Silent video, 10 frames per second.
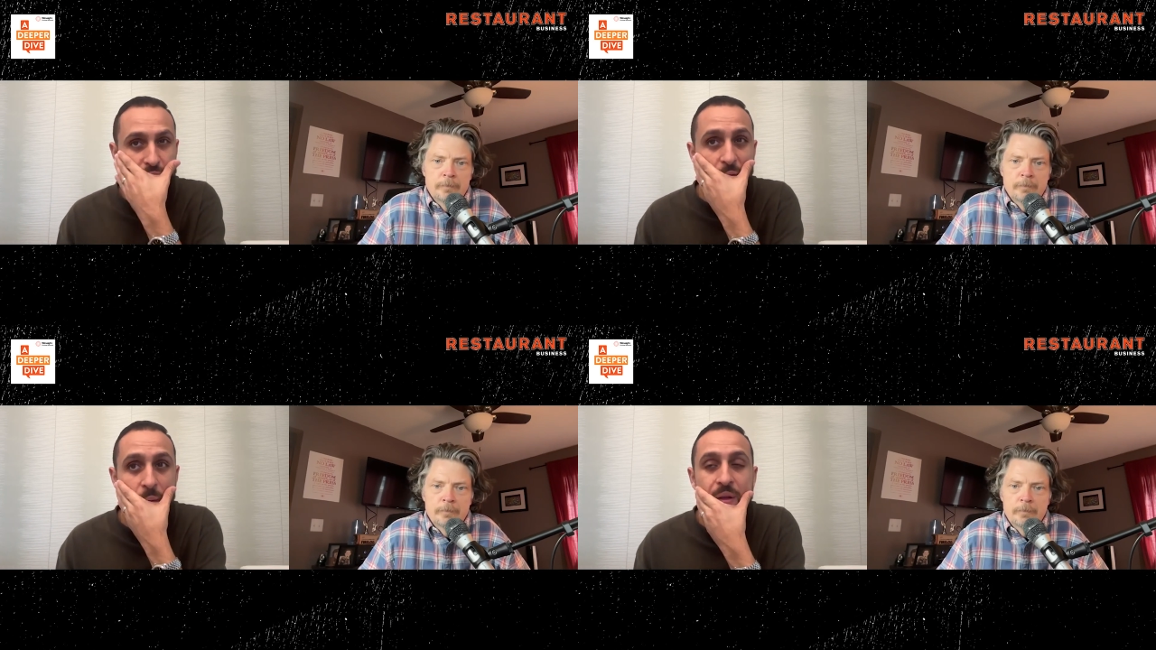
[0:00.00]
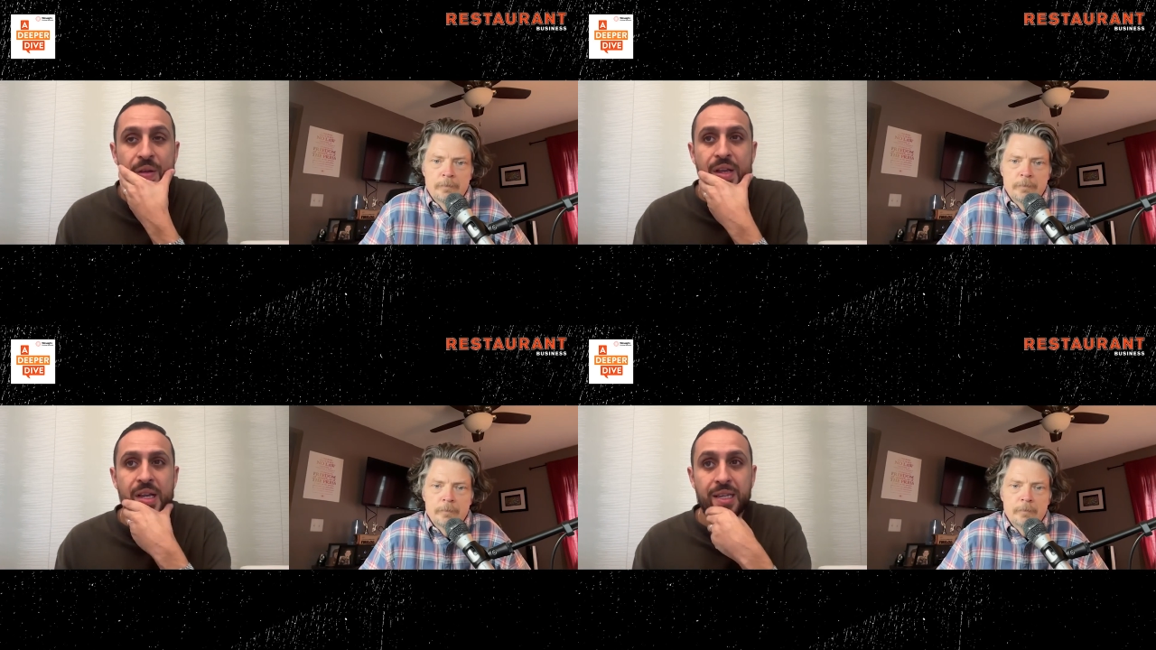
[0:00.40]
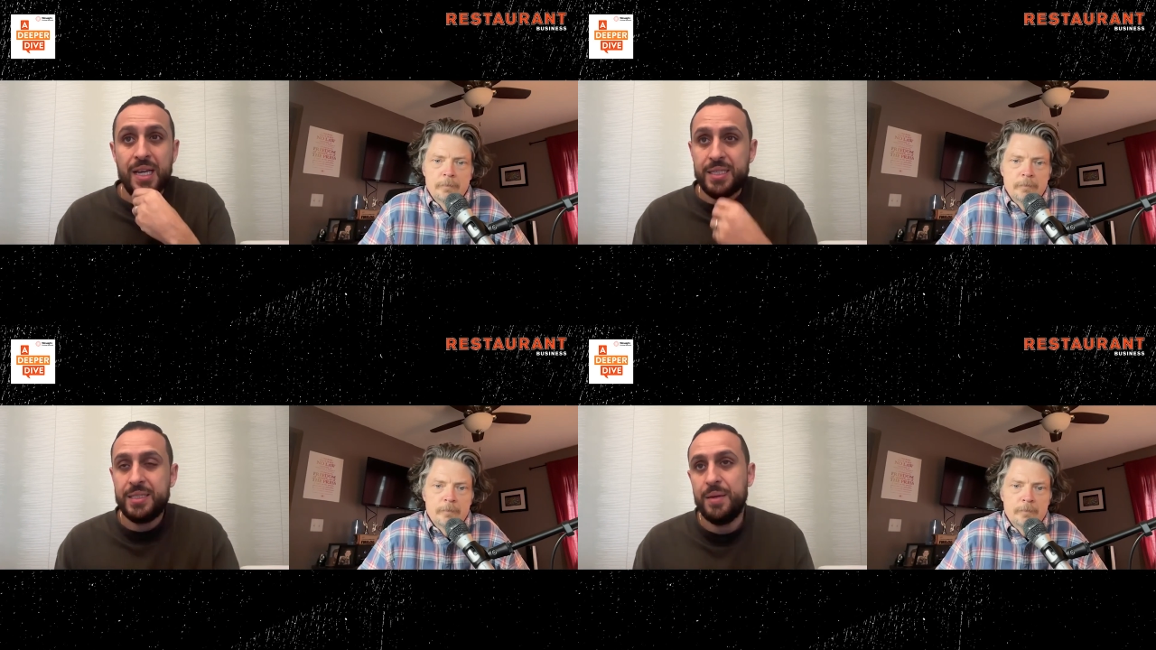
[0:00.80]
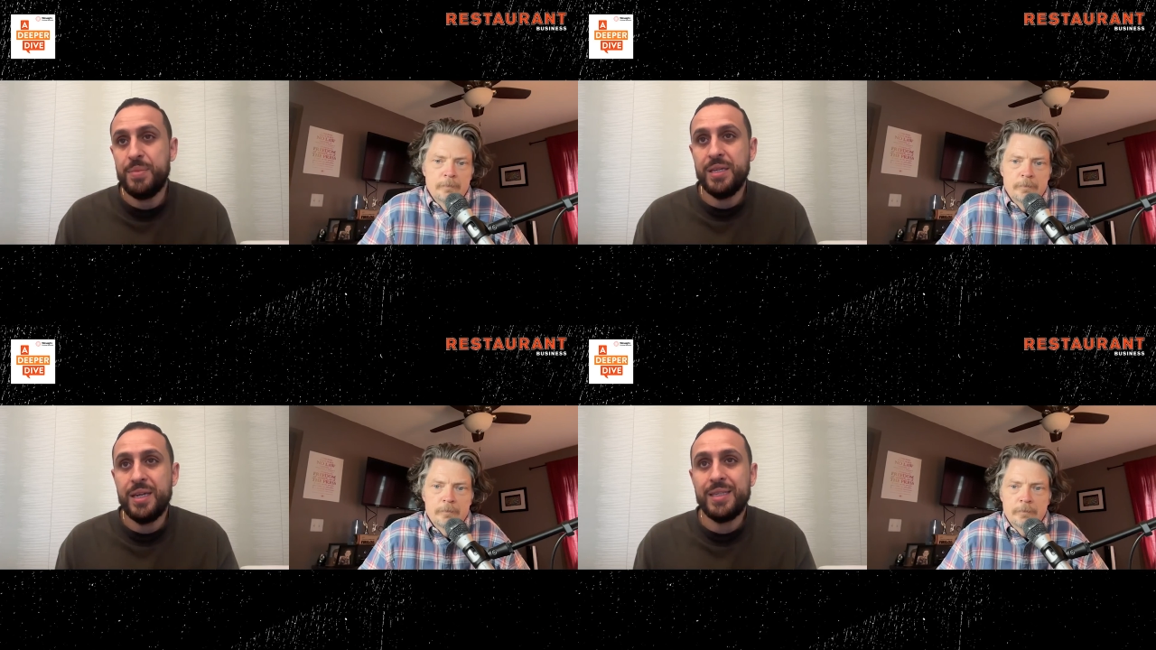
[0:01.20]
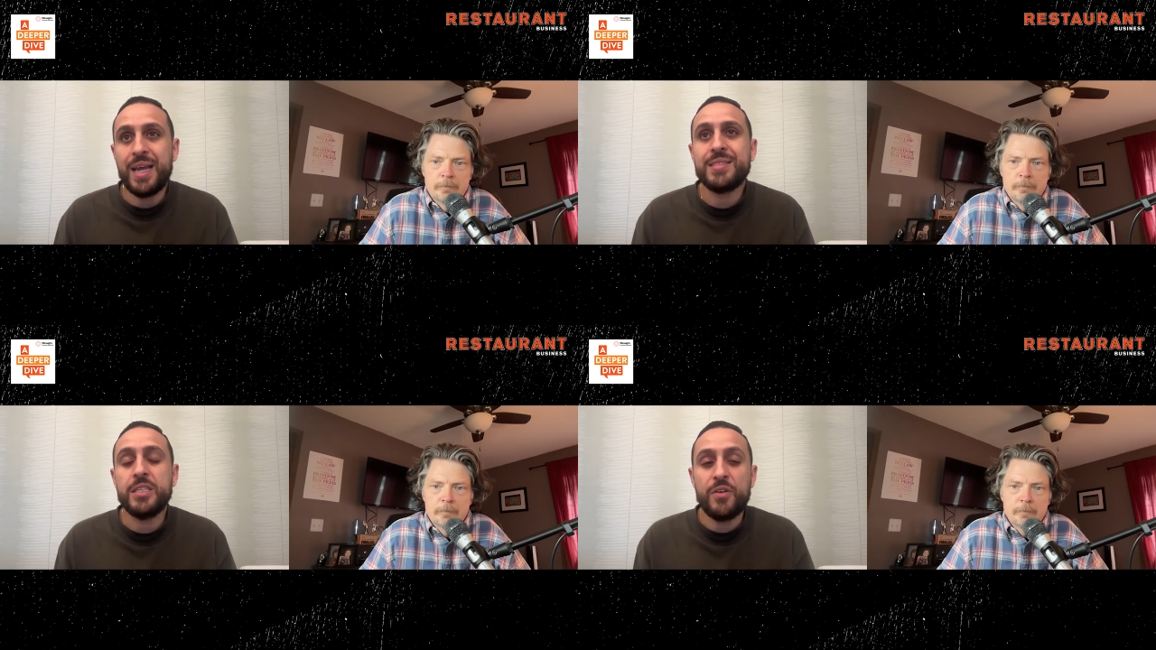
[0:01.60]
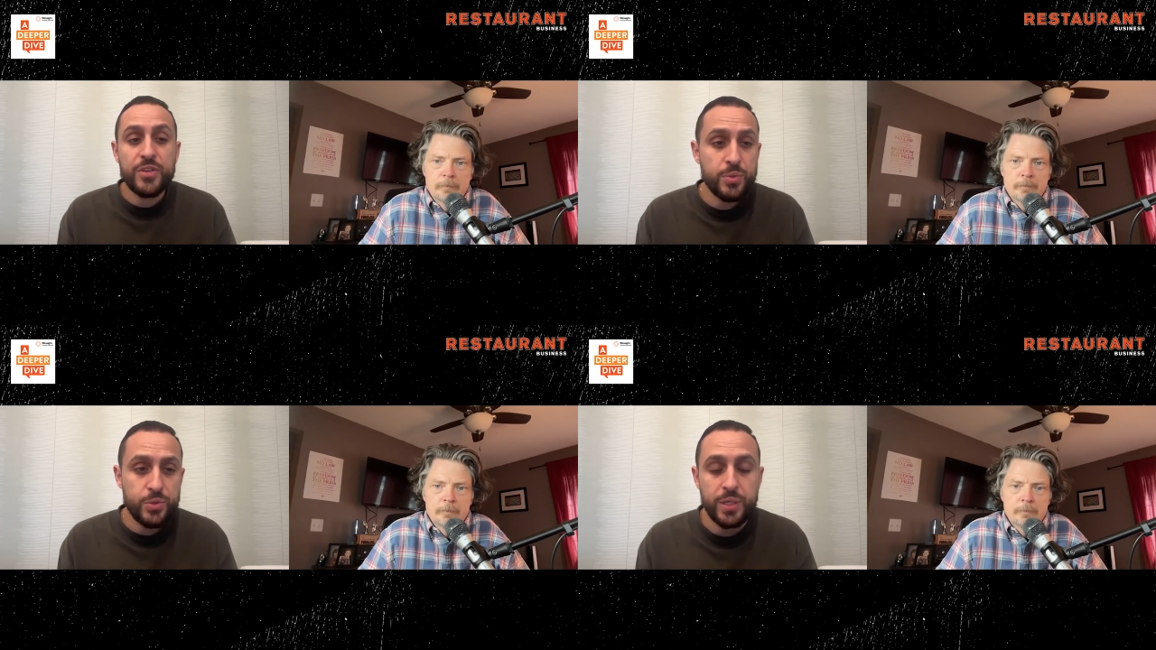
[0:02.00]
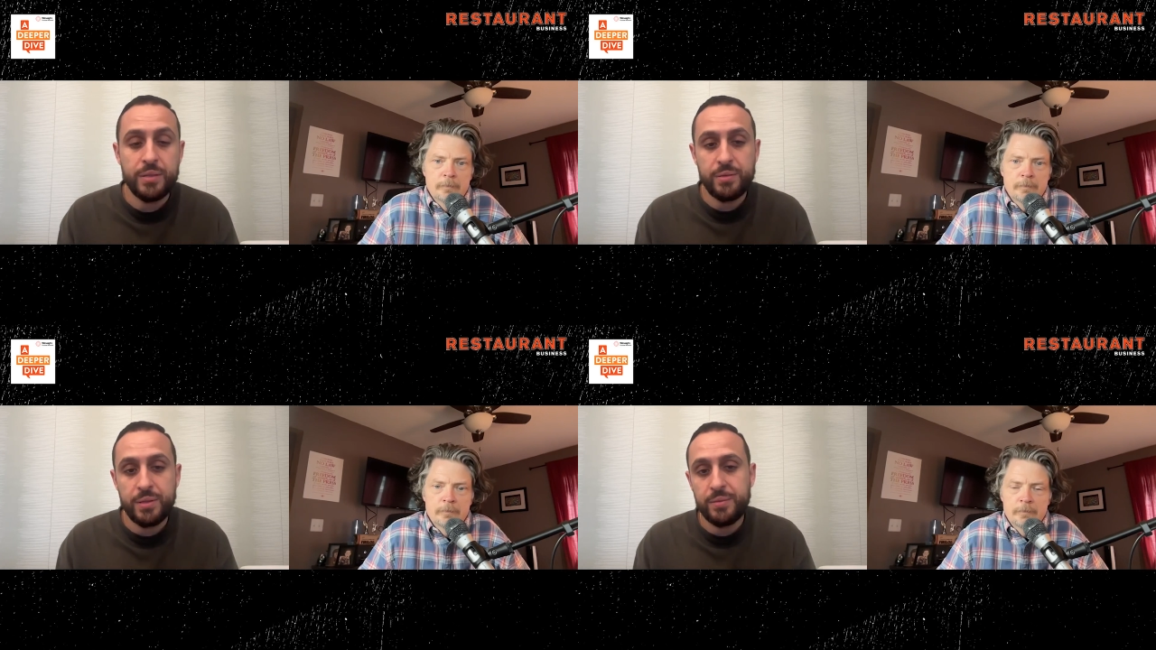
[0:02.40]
Speaker 1: So yes, I mean, and that's the difference between